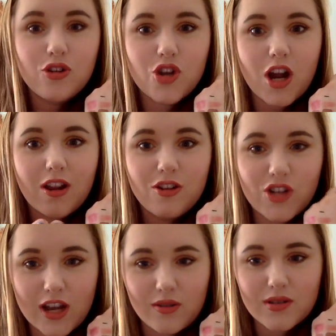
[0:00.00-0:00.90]
Shock
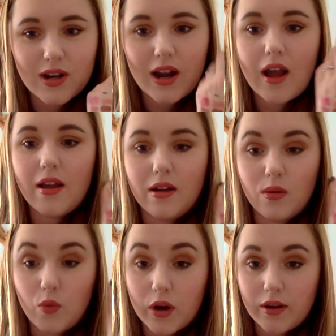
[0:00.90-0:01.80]
Shadows that I got, and
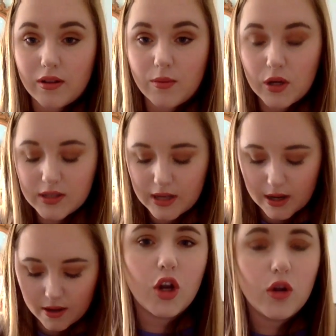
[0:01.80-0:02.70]
I'm wearing them all today.